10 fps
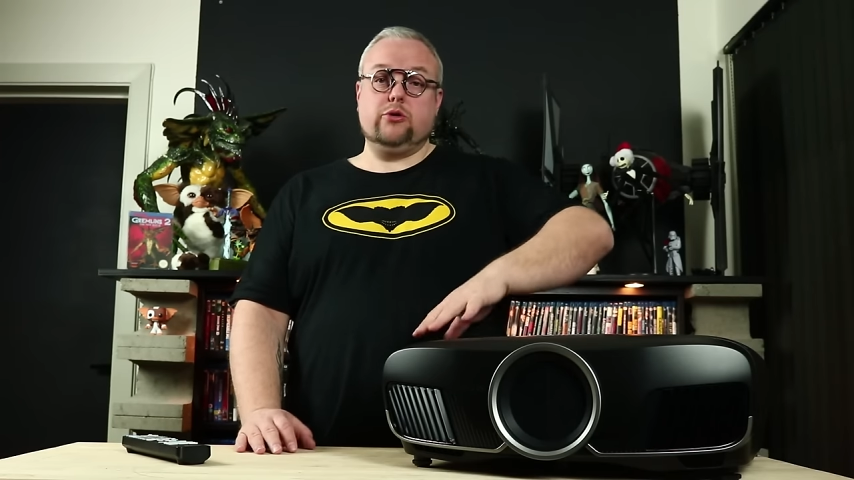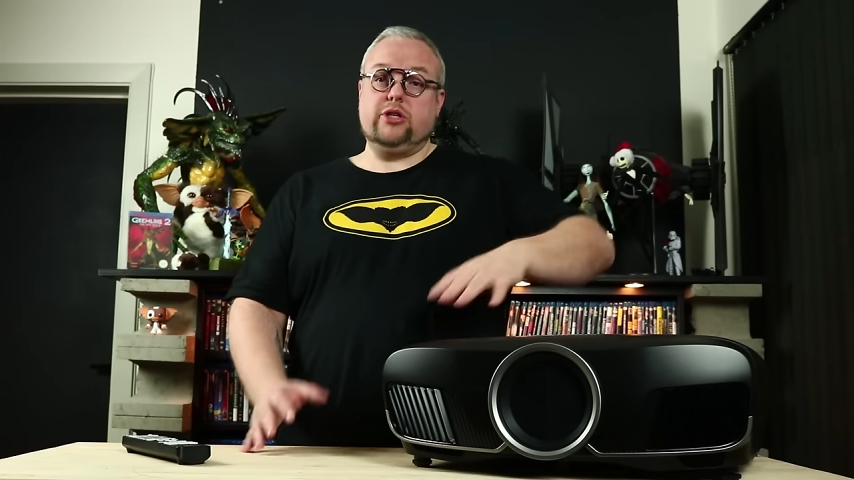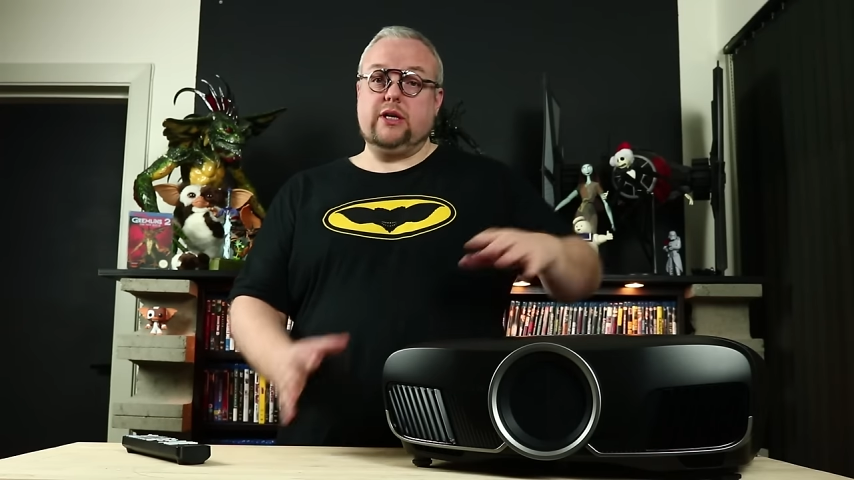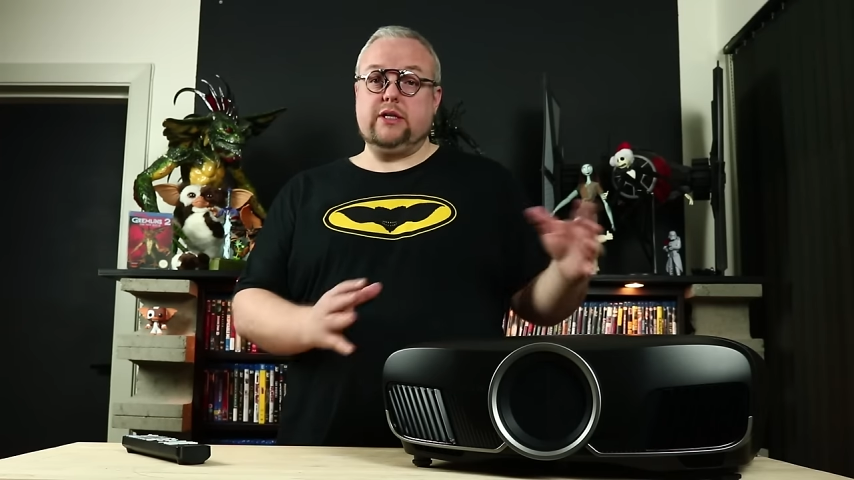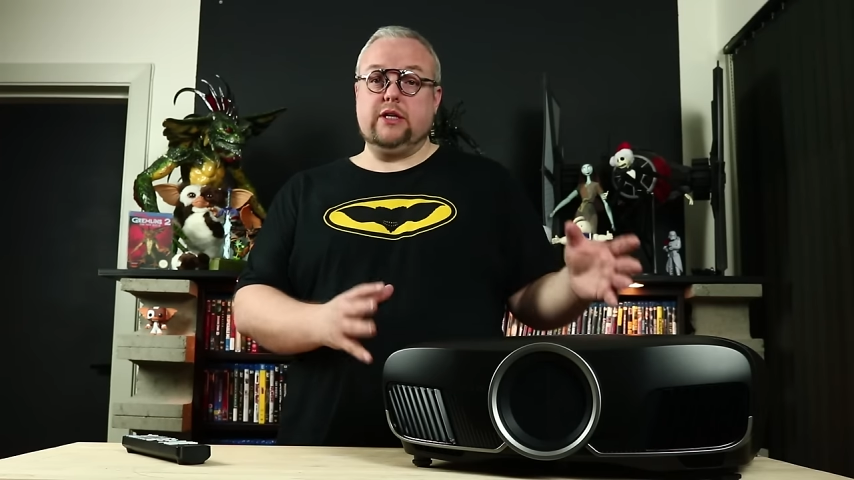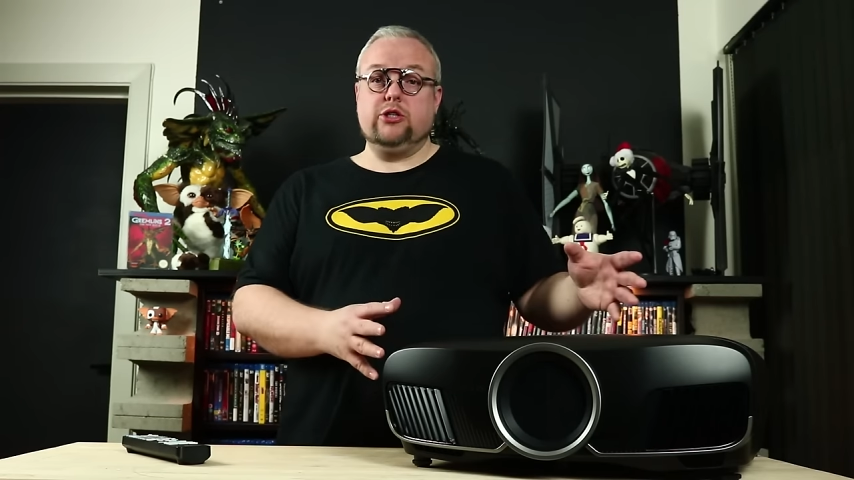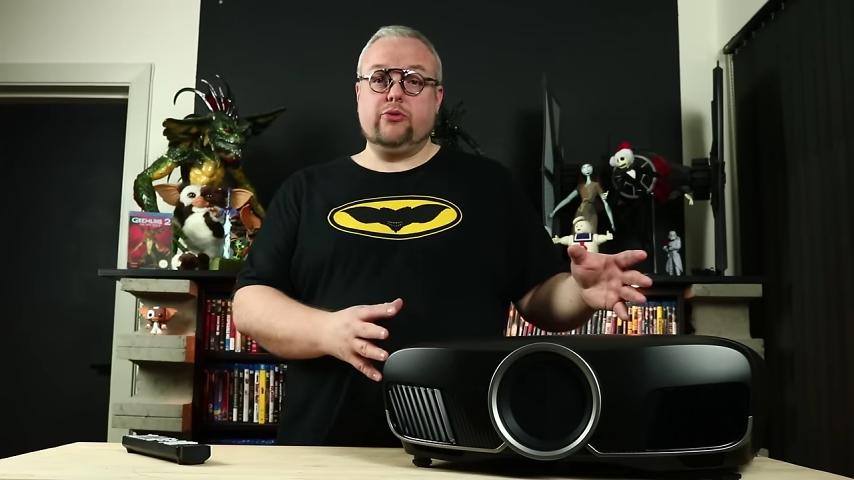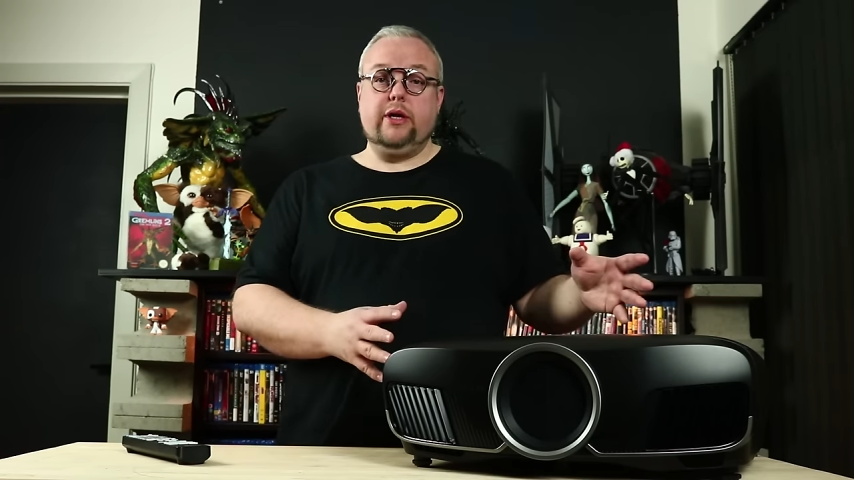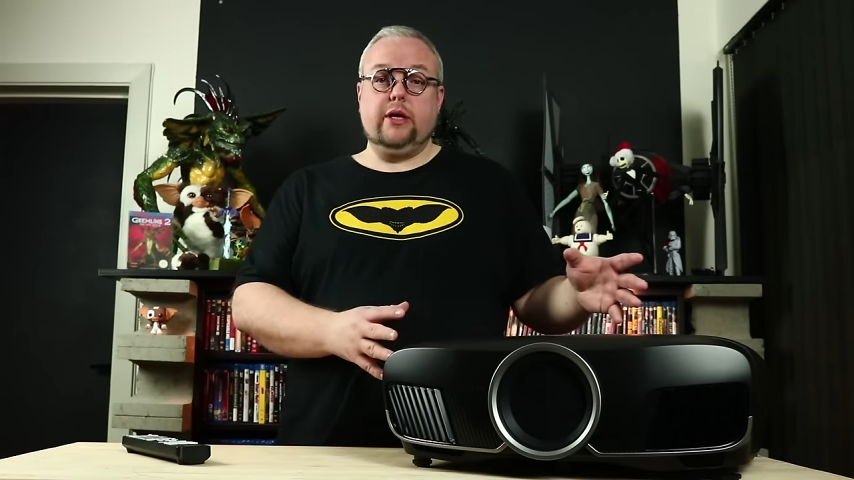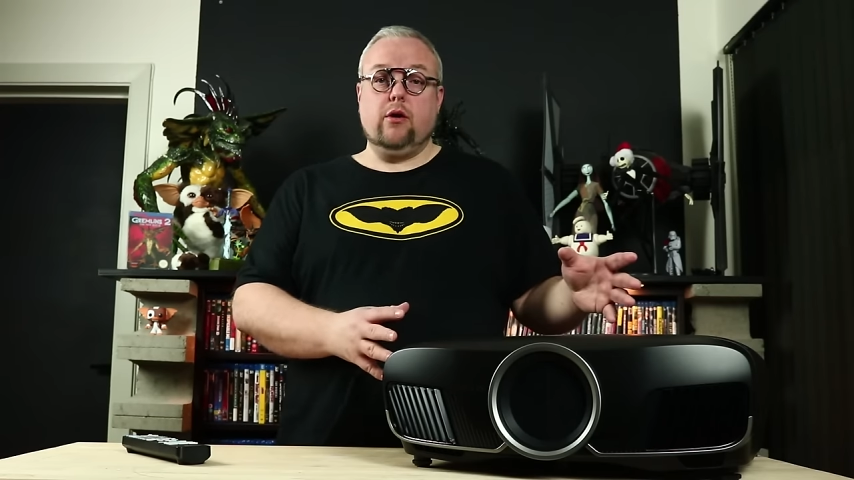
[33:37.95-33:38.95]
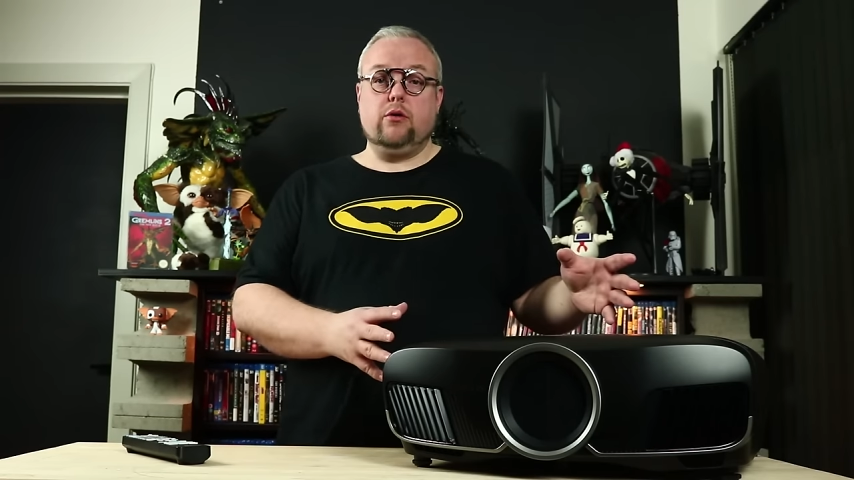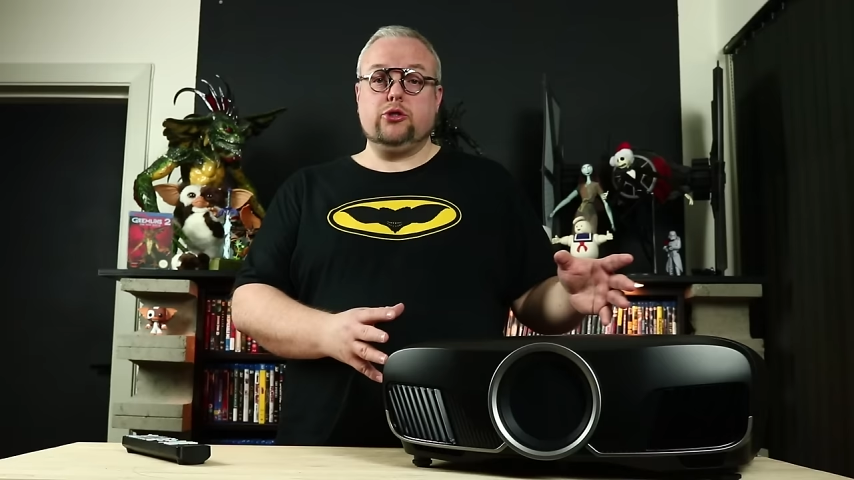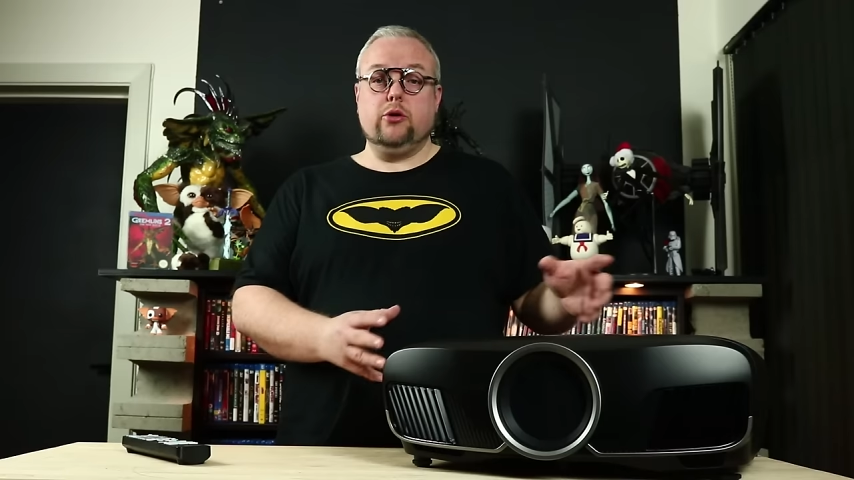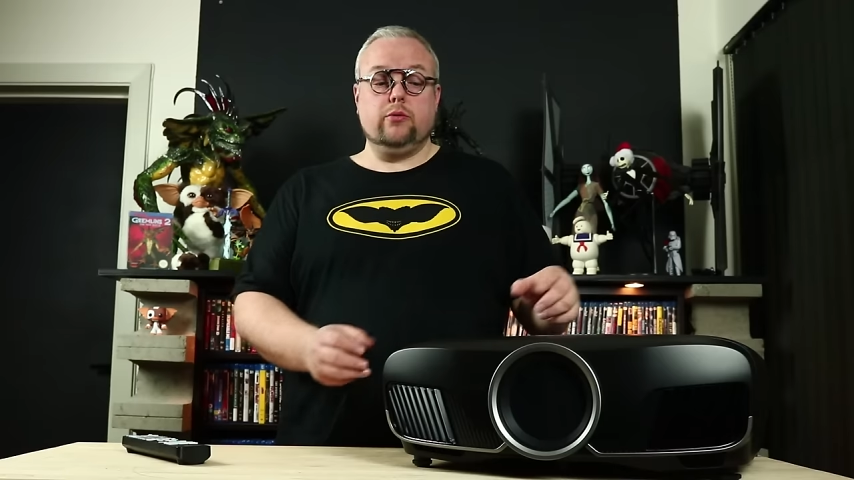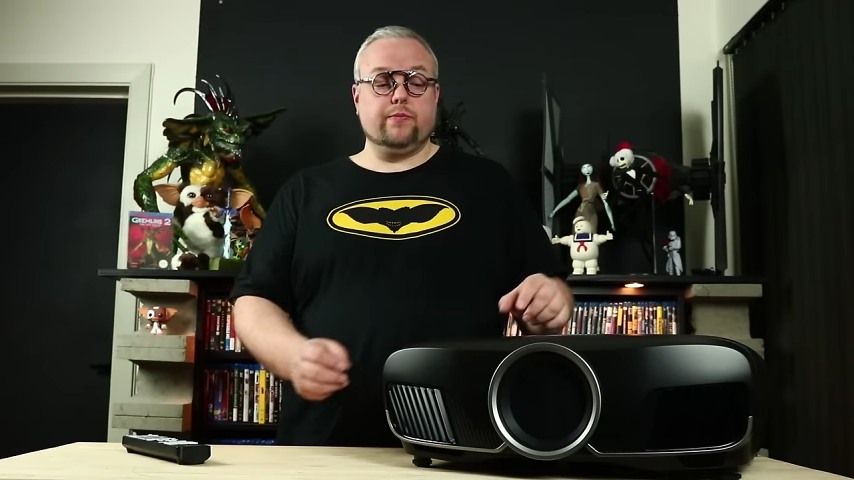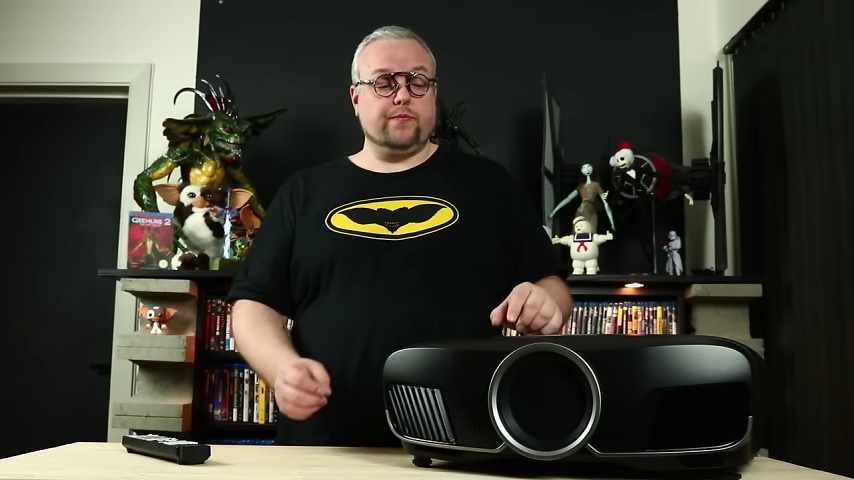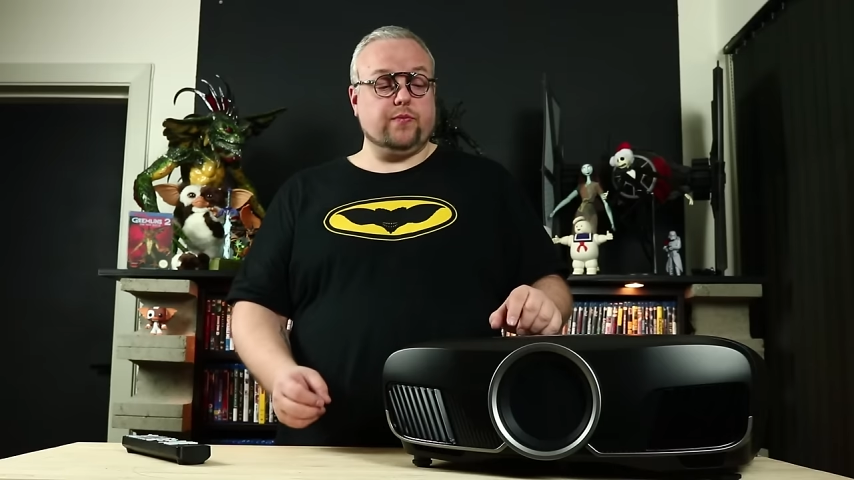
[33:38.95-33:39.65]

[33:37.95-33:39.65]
to test it in 3D also,